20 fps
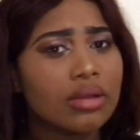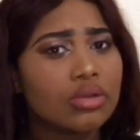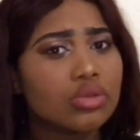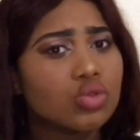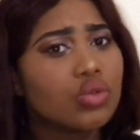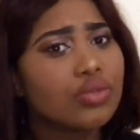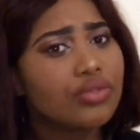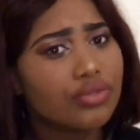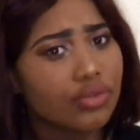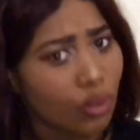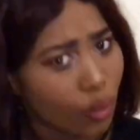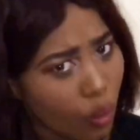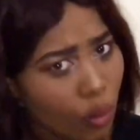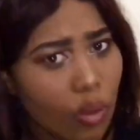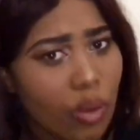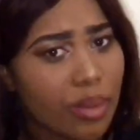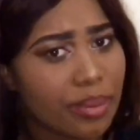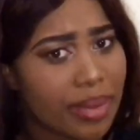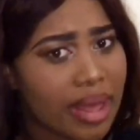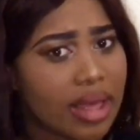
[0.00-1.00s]
so
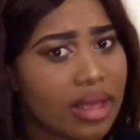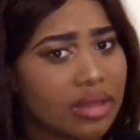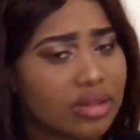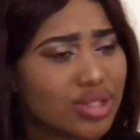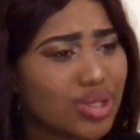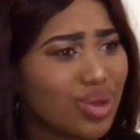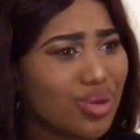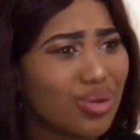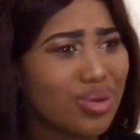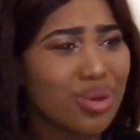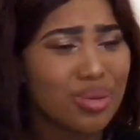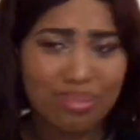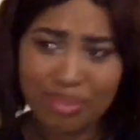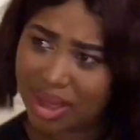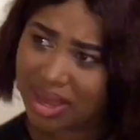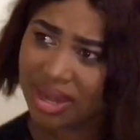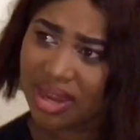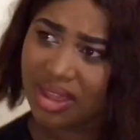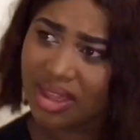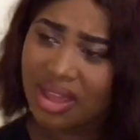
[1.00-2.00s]
fuma, so
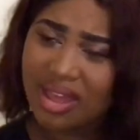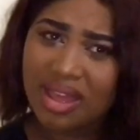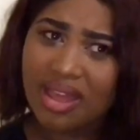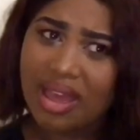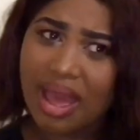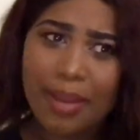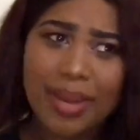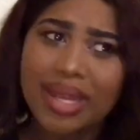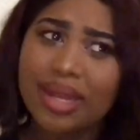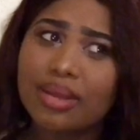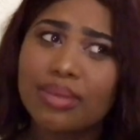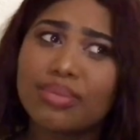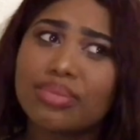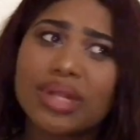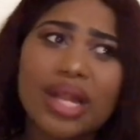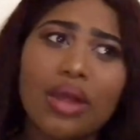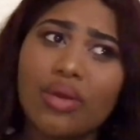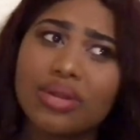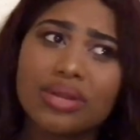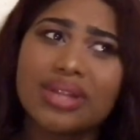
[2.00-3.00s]
money,
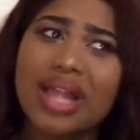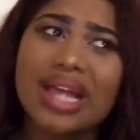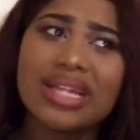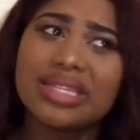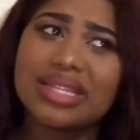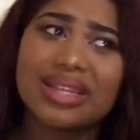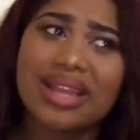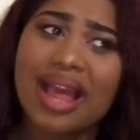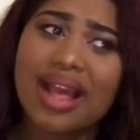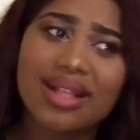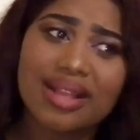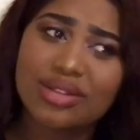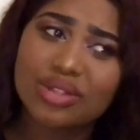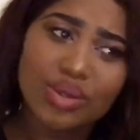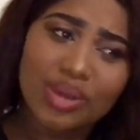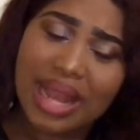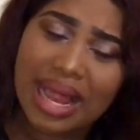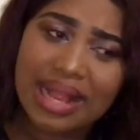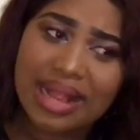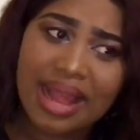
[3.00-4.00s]
abandoned, on the glass,
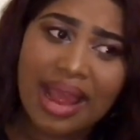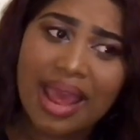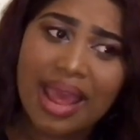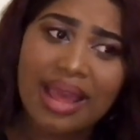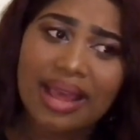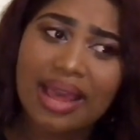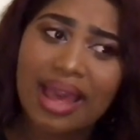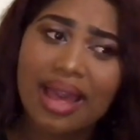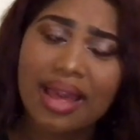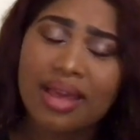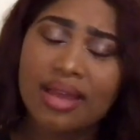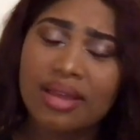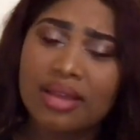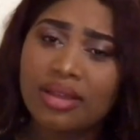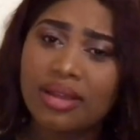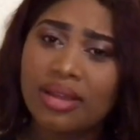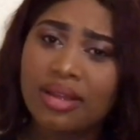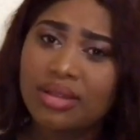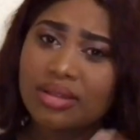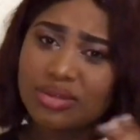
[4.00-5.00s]
so lacheca,
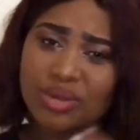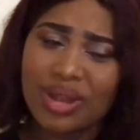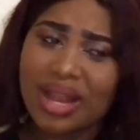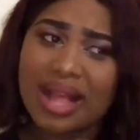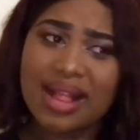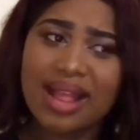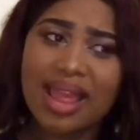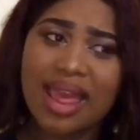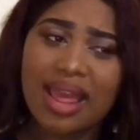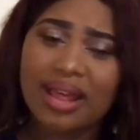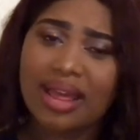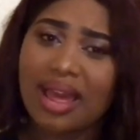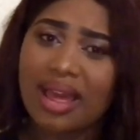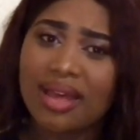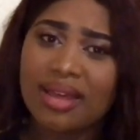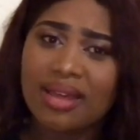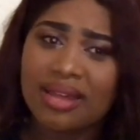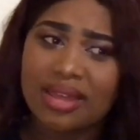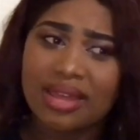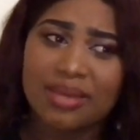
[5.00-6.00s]
so
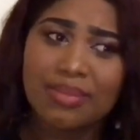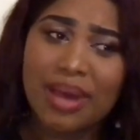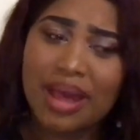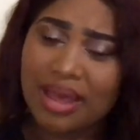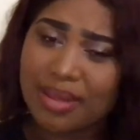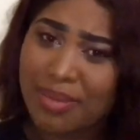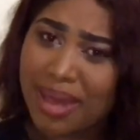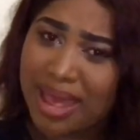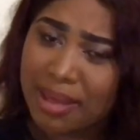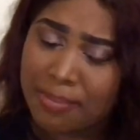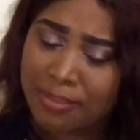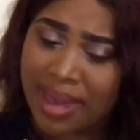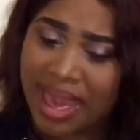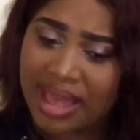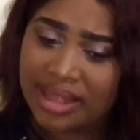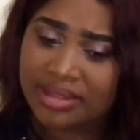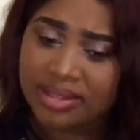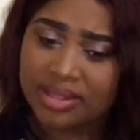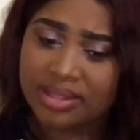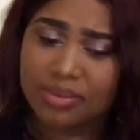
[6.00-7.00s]
lacheca, by
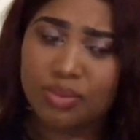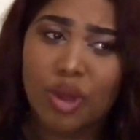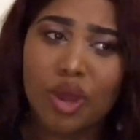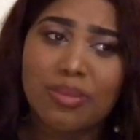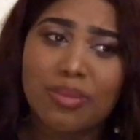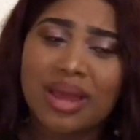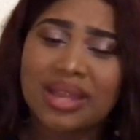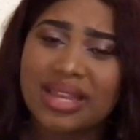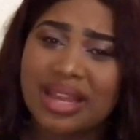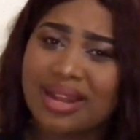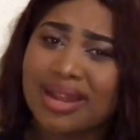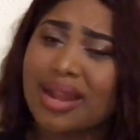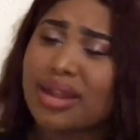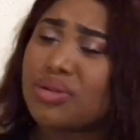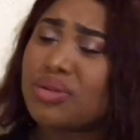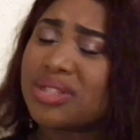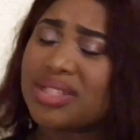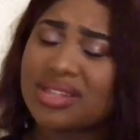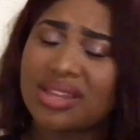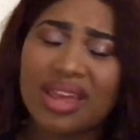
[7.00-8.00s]
men's born man, the
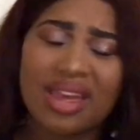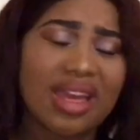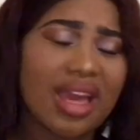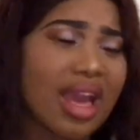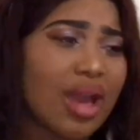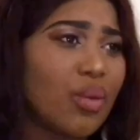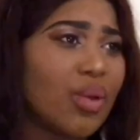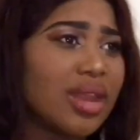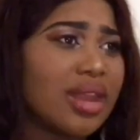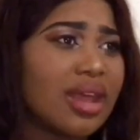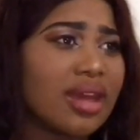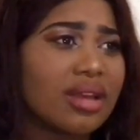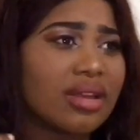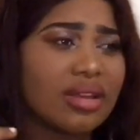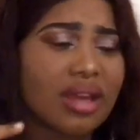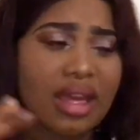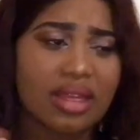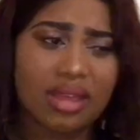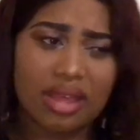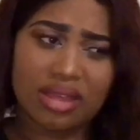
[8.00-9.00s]
glass would see here when
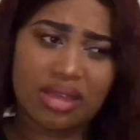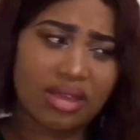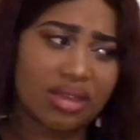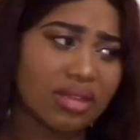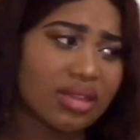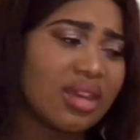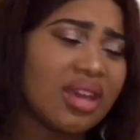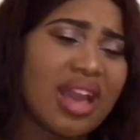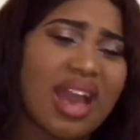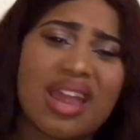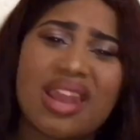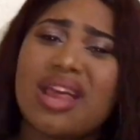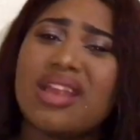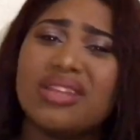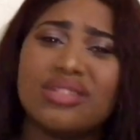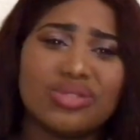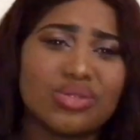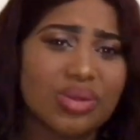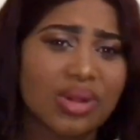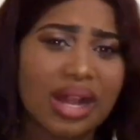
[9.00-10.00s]
I
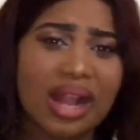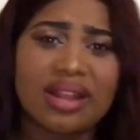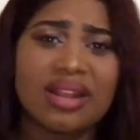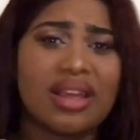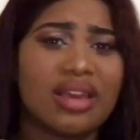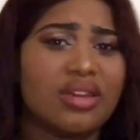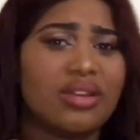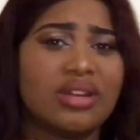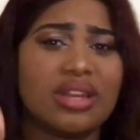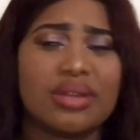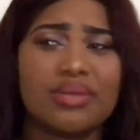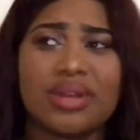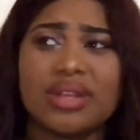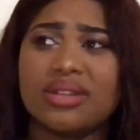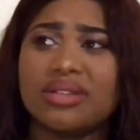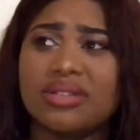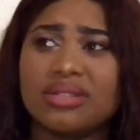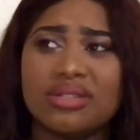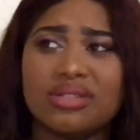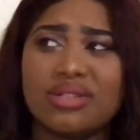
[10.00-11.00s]
don't call you on a
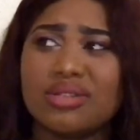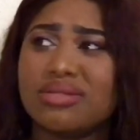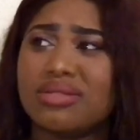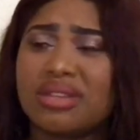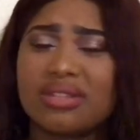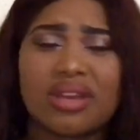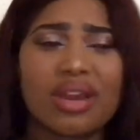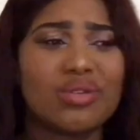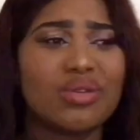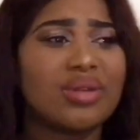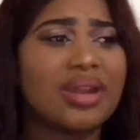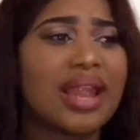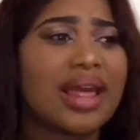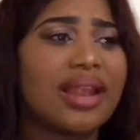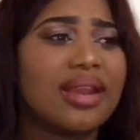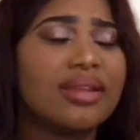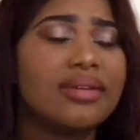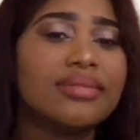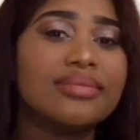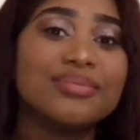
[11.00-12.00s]
man. Don't call you
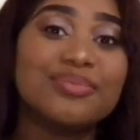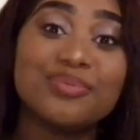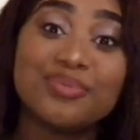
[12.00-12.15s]
land.